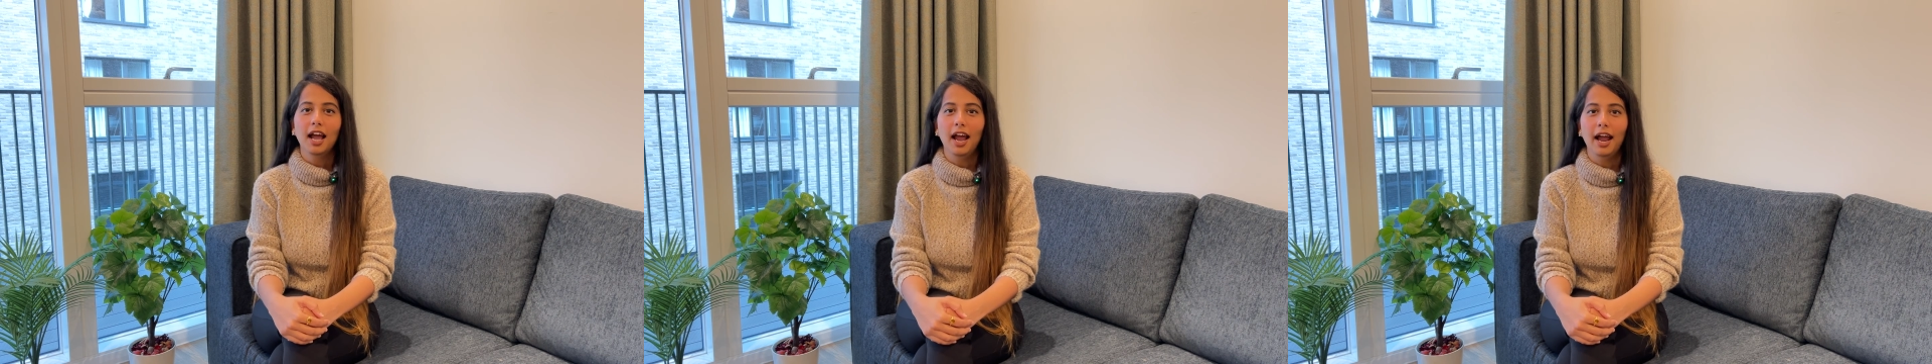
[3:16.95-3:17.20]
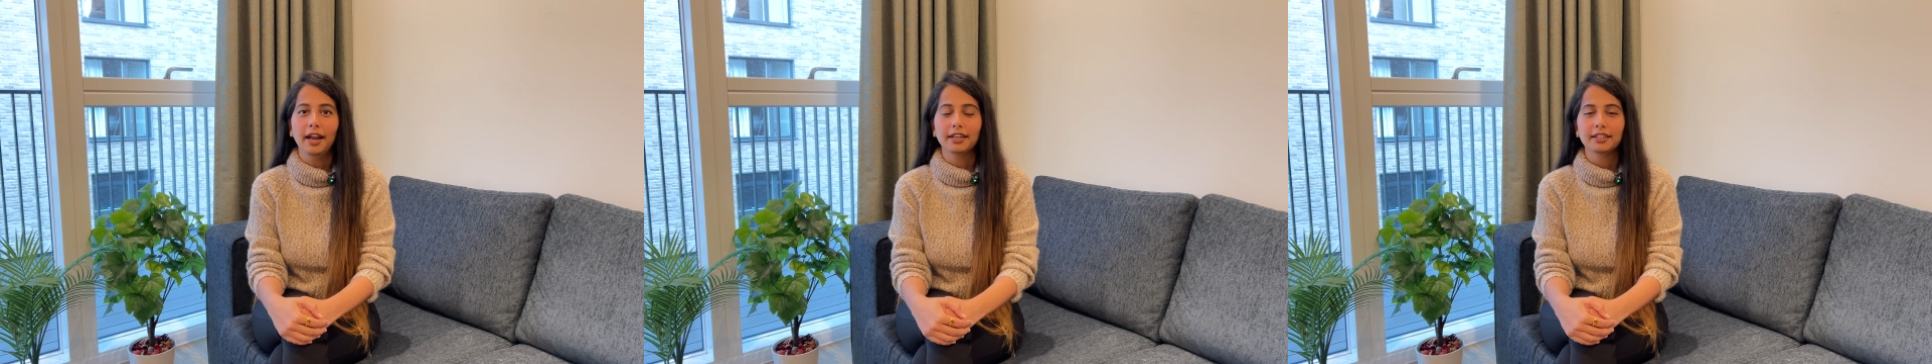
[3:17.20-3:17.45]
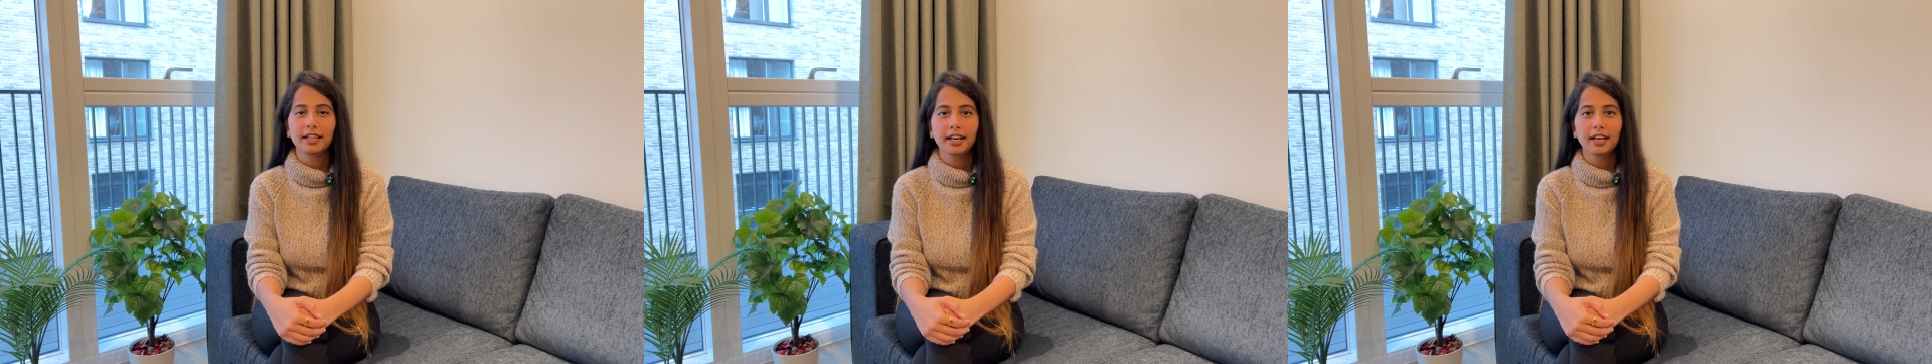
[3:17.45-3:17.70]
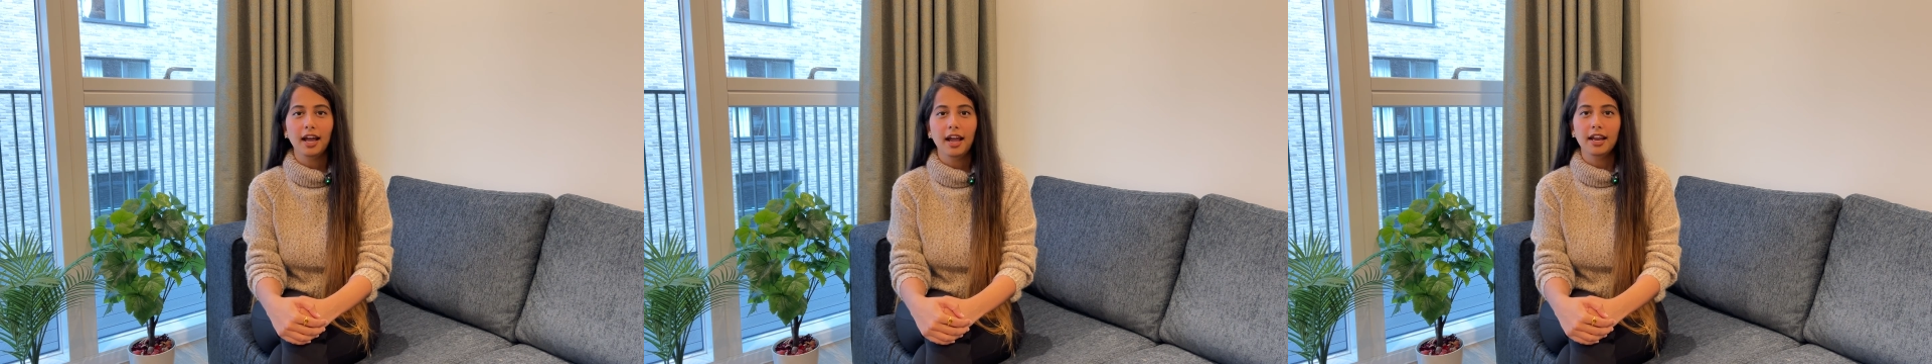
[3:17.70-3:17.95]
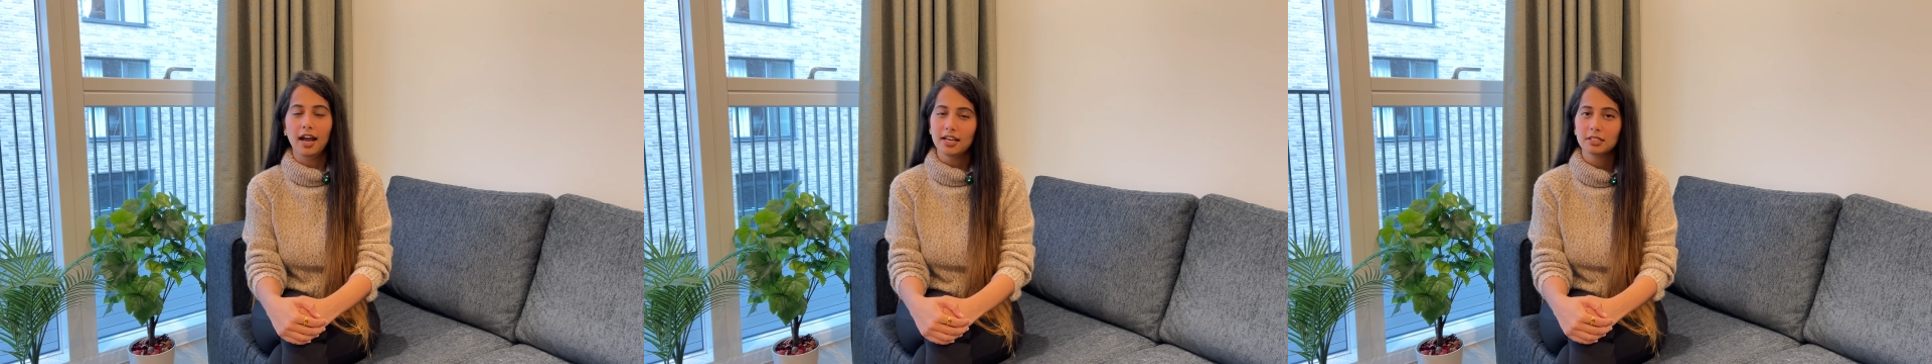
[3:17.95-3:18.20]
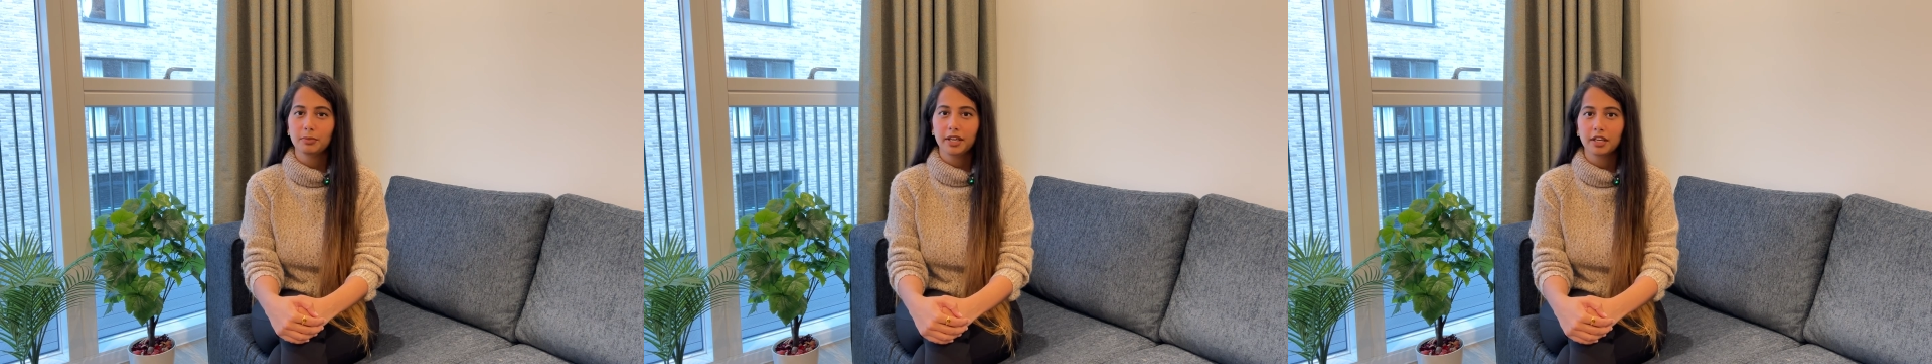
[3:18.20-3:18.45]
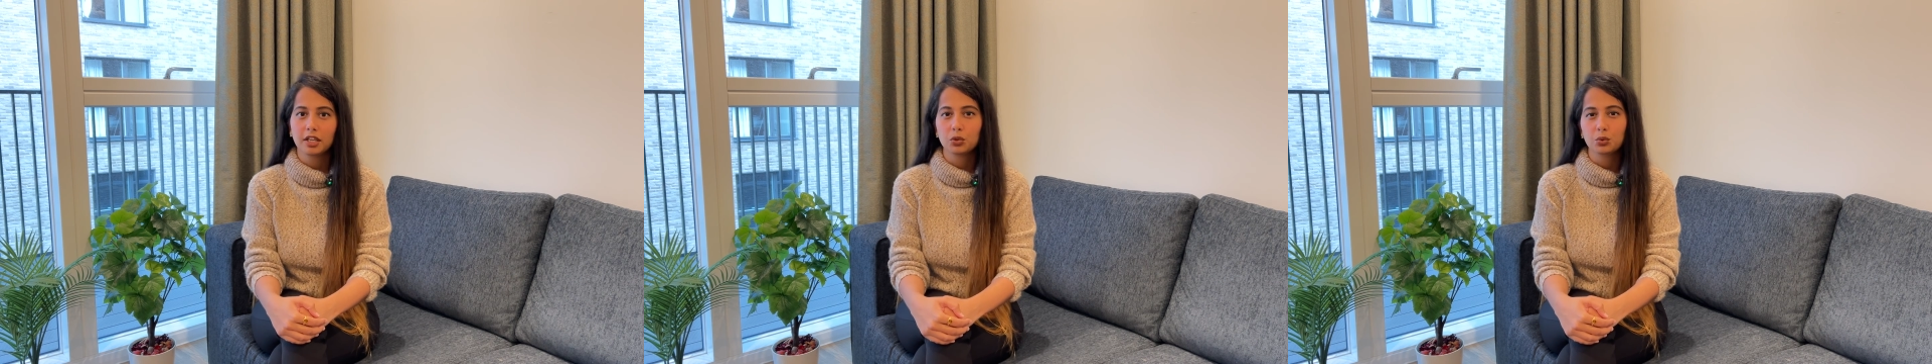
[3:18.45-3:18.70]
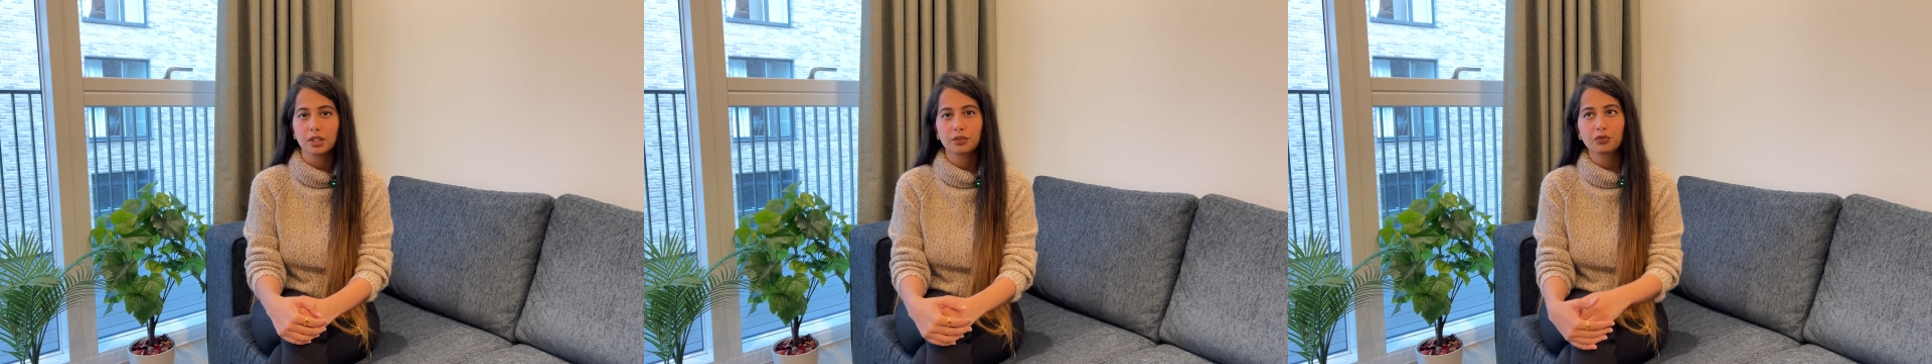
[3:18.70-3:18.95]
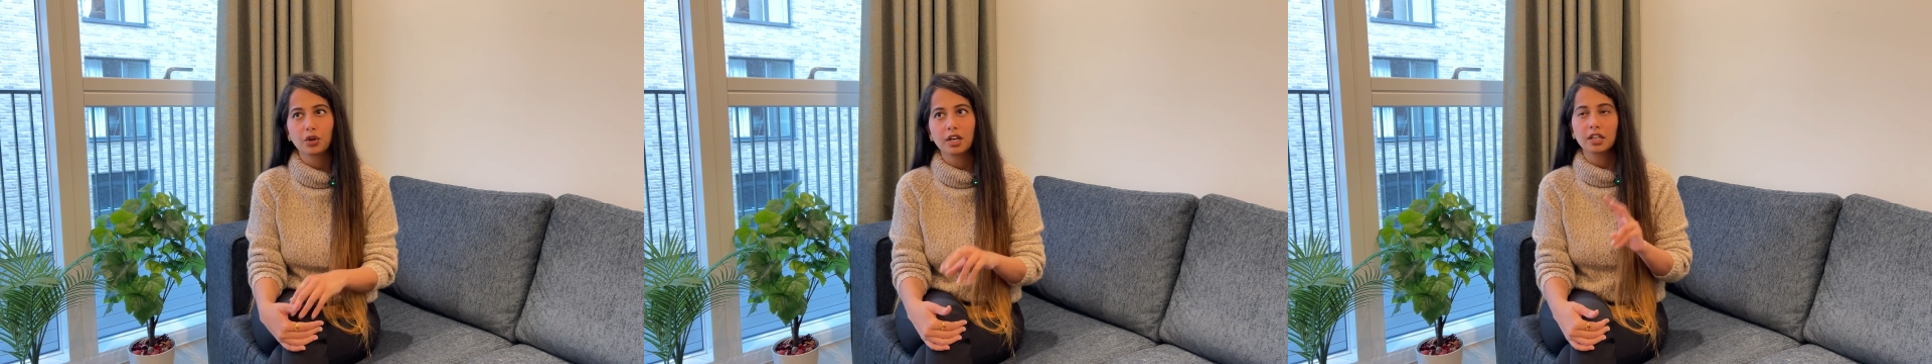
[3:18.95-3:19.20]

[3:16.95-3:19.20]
And then I asked my recruiter for